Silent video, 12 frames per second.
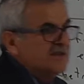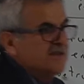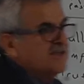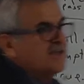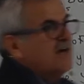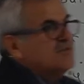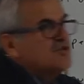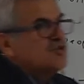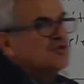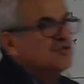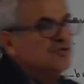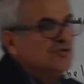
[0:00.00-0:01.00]
comes
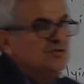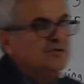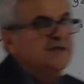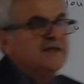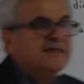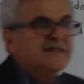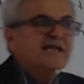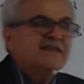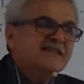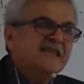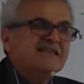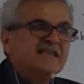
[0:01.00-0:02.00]
true,
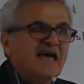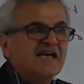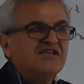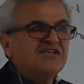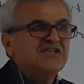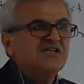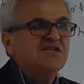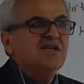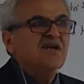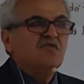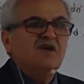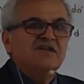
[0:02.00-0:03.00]
that action
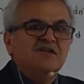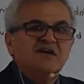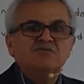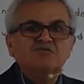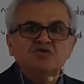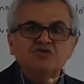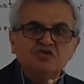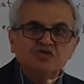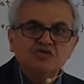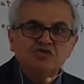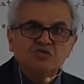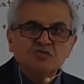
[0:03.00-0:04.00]
will come true
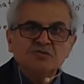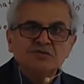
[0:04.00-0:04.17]
too.